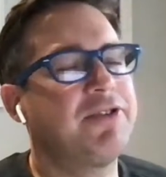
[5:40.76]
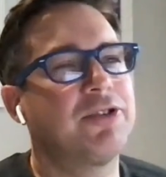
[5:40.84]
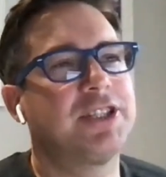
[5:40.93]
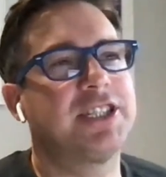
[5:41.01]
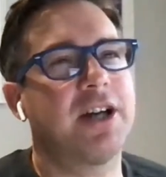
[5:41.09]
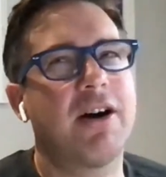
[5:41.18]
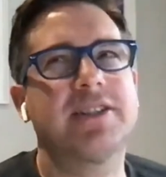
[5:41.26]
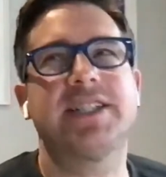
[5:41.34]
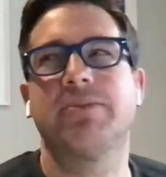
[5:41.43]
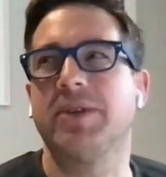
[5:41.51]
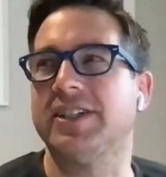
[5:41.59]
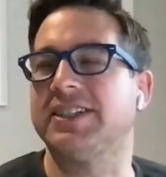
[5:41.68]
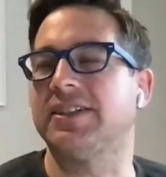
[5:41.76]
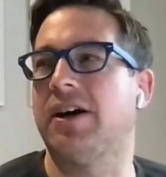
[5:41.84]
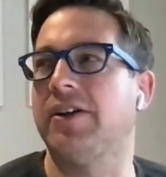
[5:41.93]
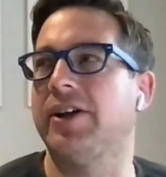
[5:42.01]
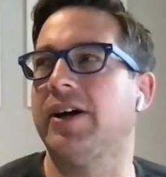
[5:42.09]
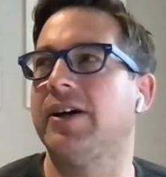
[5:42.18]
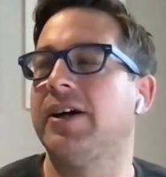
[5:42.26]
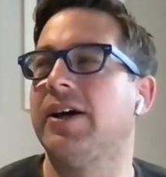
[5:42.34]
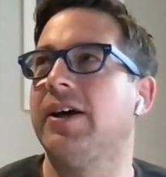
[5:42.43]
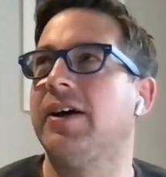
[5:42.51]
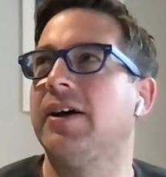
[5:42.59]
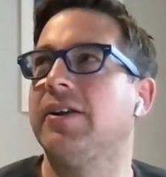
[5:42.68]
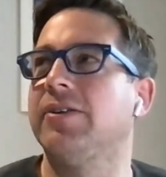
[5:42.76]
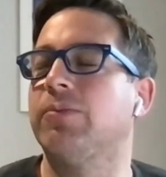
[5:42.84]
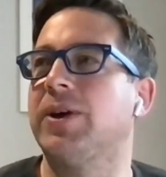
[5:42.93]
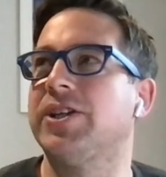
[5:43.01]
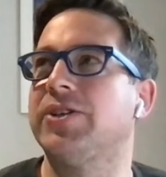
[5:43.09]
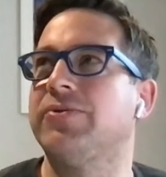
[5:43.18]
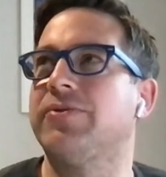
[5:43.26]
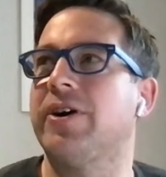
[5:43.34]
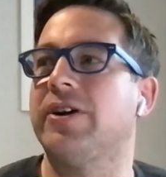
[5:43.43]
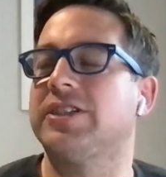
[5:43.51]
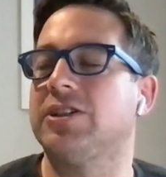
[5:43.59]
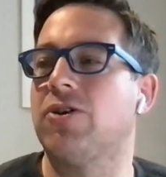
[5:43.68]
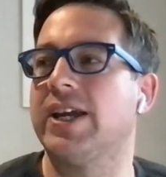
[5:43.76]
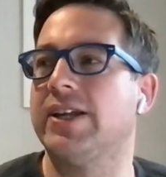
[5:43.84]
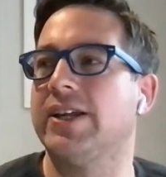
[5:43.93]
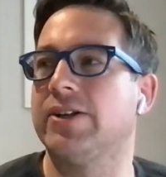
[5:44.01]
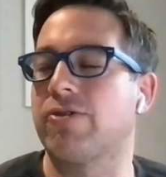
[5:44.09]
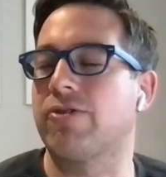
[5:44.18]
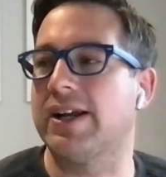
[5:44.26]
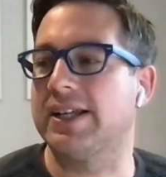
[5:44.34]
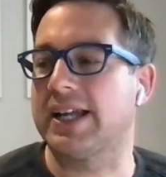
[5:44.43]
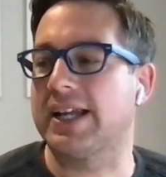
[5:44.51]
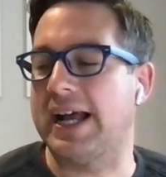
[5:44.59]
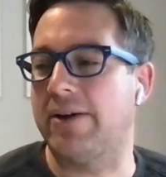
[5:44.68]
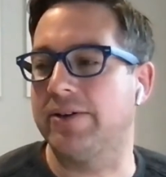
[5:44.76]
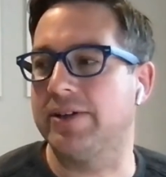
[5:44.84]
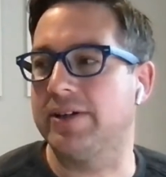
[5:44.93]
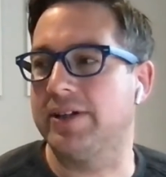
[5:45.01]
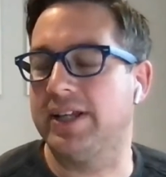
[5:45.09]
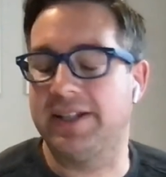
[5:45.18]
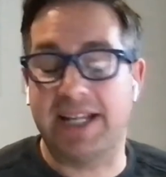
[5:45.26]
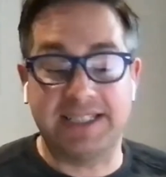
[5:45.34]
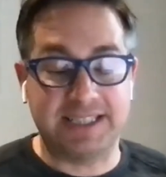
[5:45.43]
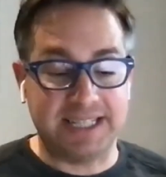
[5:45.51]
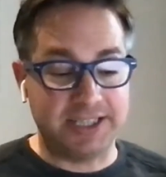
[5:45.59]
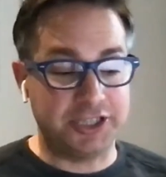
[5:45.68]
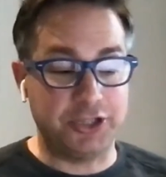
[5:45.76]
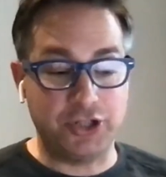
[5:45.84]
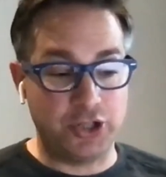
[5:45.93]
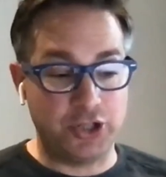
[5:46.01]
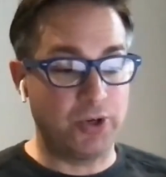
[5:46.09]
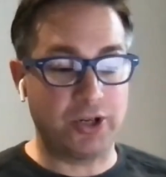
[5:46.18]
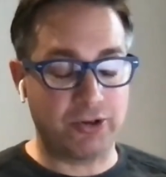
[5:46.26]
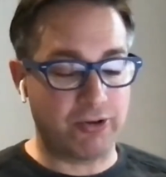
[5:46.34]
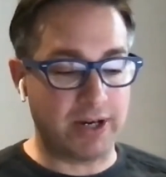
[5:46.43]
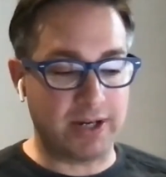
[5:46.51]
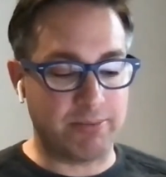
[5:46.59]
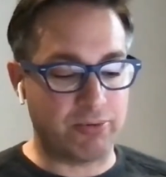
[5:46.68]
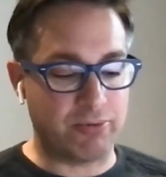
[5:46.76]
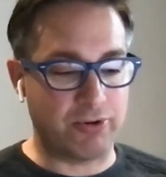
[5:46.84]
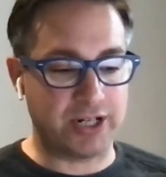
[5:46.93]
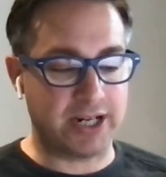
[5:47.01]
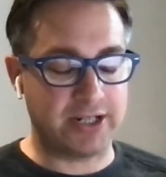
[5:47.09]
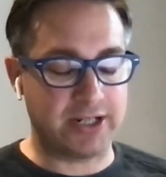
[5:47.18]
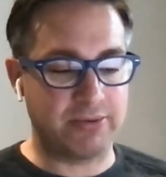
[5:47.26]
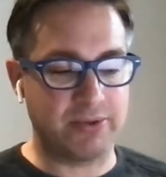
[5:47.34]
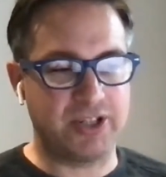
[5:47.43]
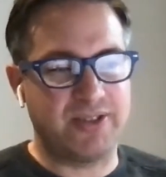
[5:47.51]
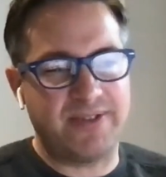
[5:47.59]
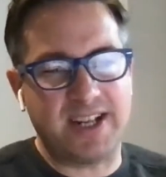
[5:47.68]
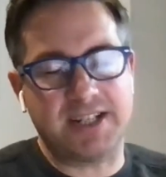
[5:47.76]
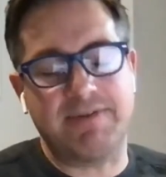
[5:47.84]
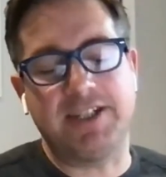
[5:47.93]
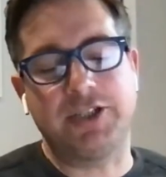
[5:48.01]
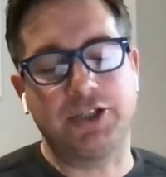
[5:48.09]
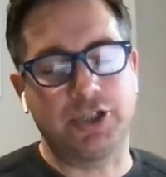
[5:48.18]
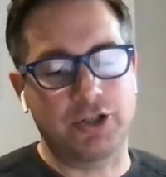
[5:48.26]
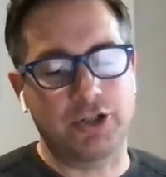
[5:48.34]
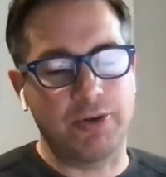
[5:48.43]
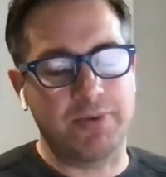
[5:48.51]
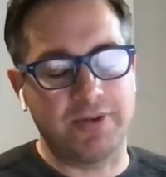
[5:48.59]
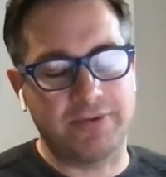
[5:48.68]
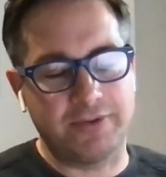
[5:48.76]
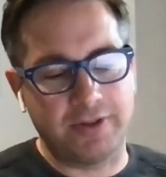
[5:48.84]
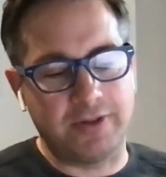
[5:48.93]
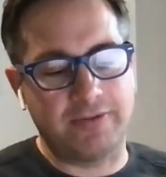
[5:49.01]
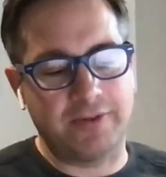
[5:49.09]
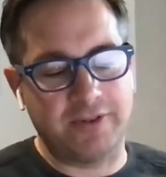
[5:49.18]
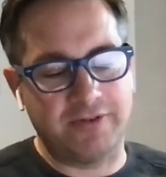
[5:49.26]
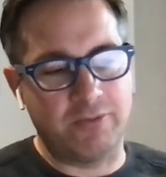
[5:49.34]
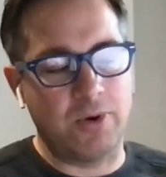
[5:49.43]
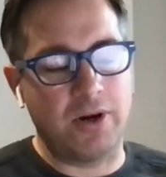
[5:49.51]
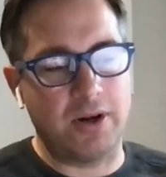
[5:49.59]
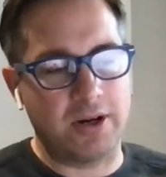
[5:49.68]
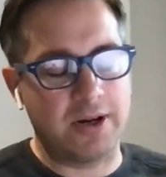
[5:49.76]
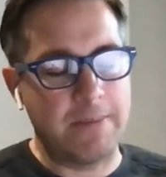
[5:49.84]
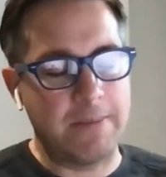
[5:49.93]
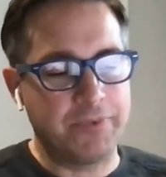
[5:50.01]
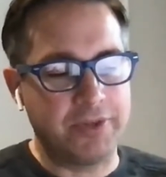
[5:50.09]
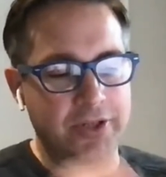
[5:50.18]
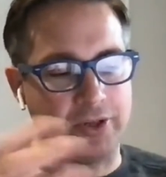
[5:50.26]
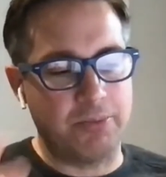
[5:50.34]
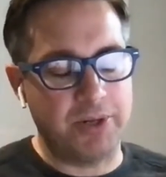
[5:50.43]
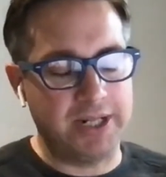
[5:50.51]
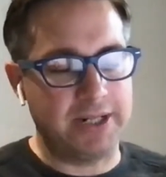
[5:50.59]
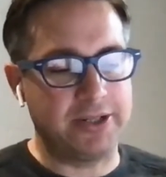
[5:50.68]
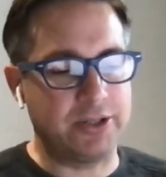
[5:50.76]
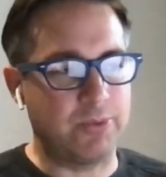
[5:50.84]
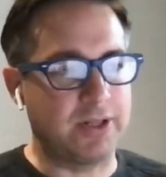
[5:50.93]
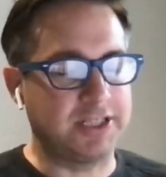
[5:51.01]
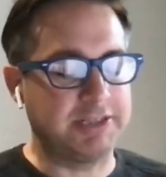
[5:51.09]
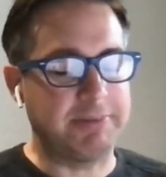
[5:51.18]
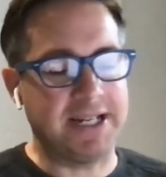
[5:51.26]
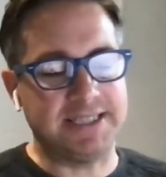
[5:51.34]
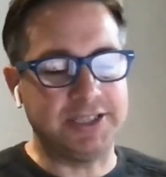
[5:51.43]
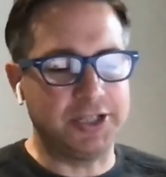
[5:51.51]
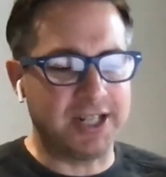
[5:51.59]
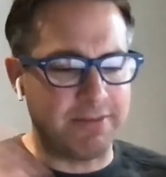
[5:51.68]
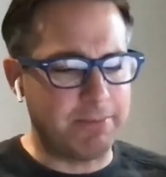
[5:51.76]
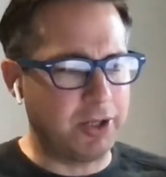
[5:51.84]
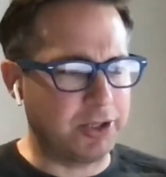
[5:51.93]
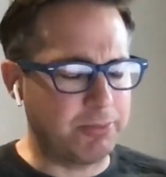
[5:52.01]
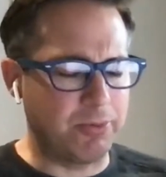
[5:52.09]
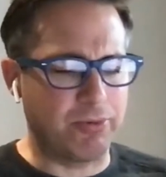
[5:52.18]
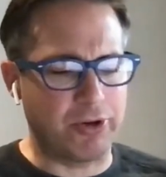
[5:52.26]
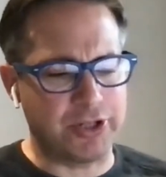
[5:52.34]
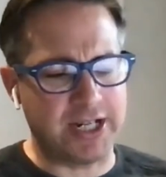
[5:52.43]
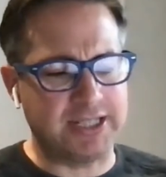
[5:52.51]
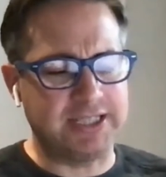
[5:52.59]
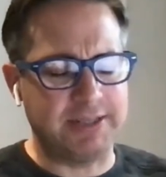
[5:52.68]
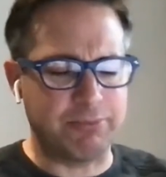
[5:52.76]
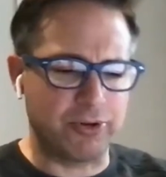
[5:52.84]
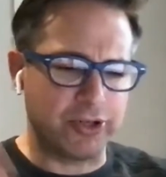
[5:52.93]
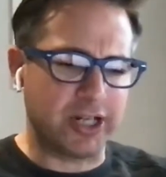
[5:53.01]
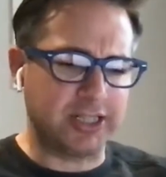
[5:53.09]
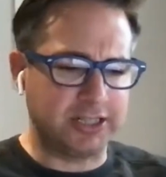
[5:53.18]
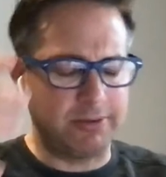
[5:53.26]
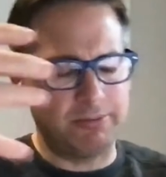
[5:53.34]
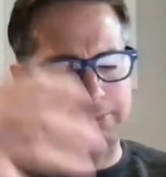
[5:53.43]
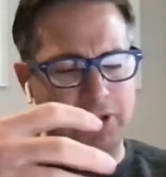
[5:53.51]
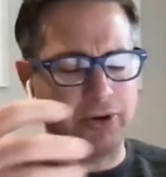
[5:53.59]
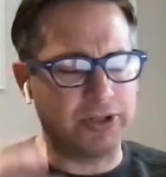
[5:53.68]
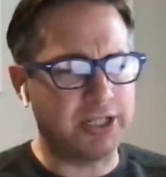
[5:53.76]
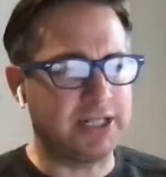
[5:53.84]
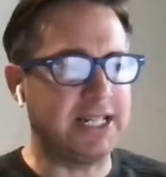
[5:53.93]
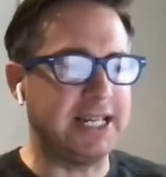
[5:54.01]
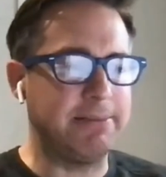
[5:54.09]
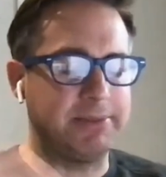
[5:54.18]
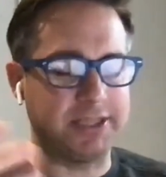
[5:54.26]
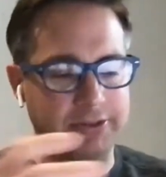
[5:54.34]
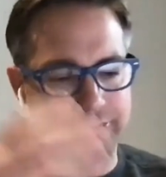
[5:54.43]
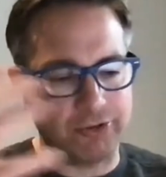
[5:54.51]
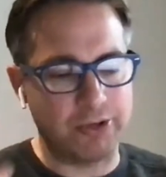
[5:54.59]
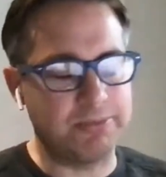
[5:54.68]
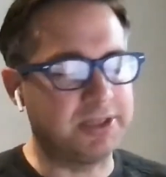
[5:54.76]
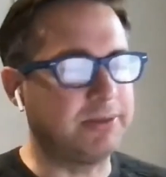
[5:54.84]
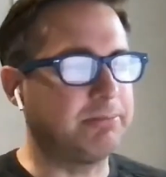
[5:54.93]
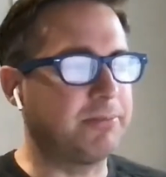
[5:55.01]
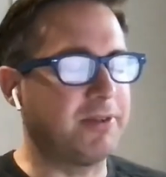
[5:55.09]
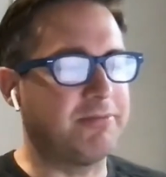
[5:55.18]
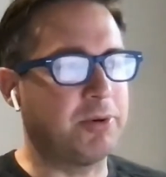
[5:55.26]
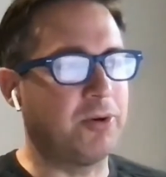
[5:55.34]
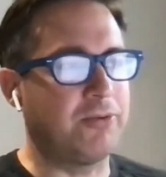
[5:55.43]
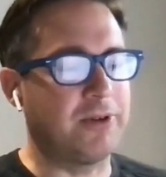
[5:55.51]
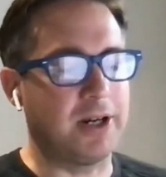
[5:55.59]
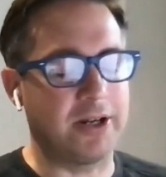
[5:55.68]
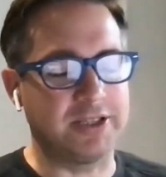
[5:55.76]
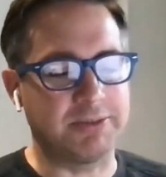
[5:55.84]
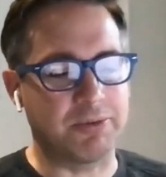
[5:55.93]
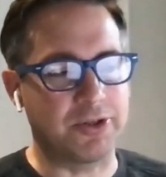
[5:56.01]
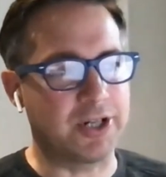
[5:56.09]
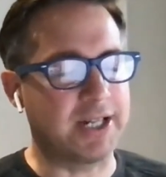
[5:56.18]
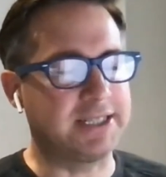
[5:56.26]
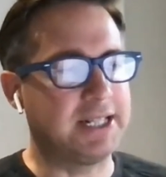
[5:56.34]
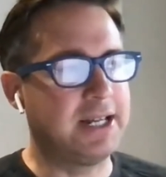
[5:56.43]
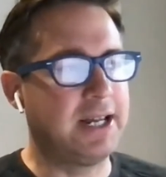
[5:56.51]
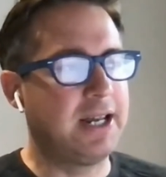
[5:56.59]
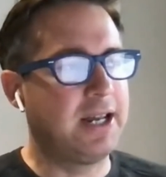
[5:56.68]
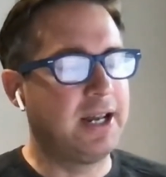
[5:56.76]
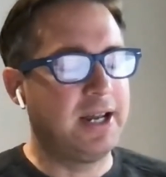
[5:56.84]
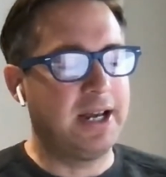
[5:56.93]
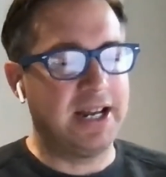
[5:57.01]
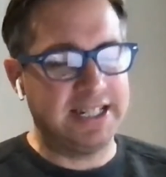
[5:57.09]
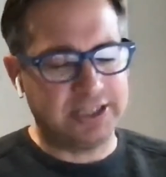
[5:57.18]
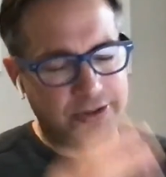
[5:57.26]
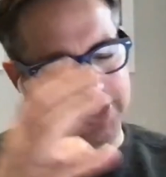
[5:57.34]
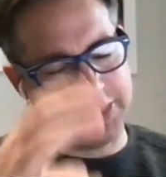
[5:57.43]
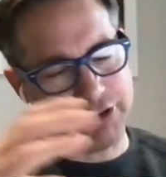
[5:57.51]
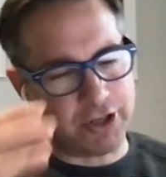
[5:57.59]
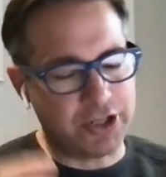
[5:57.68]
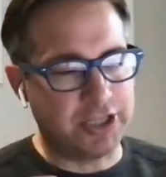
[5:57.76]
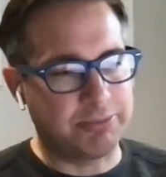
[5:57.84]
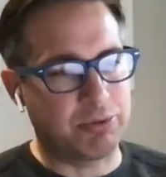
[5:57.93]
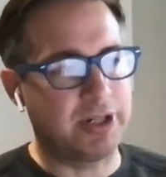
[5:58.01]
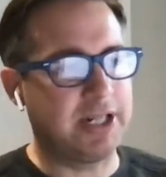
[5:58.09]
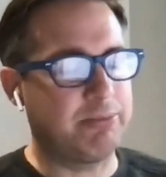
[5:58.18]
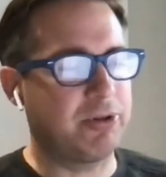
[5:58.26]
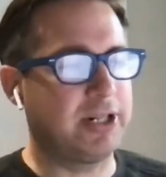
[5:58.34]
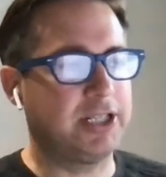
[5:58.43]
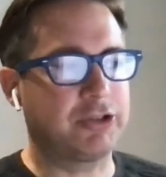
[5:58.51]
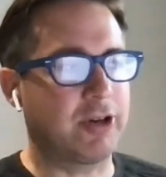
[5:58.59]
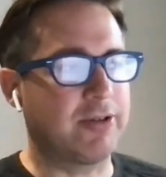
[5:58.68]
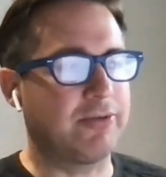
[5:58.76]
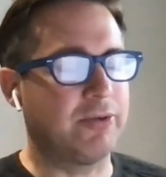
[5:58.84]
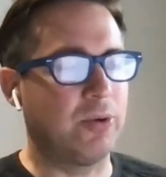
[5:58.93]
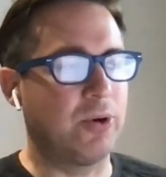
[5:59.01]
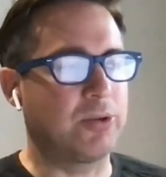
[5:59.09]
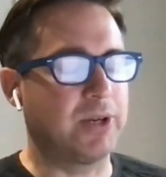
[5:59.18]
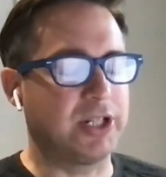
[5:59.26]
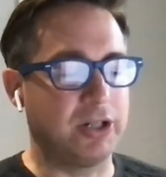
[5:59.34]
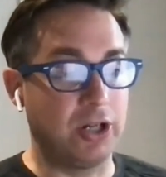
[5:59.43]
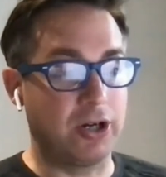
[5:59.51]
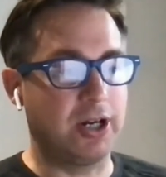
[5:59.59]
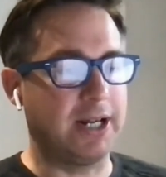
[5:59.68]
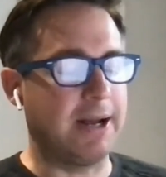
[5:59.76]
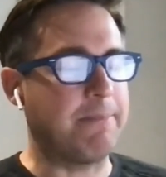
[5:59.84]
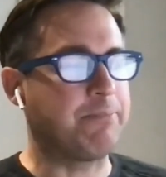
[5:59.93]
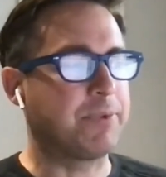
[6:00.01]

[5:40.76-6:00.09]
you're starting with Asana, when you first log in and create an account, it then says to you, do you want to create a project, which effectively is just a group of work that you're putting into one space, and you can have multiple projects, and then projects can belong to teams and groups and portfolios of projects. And the structure is pretty straightforward when you look at it.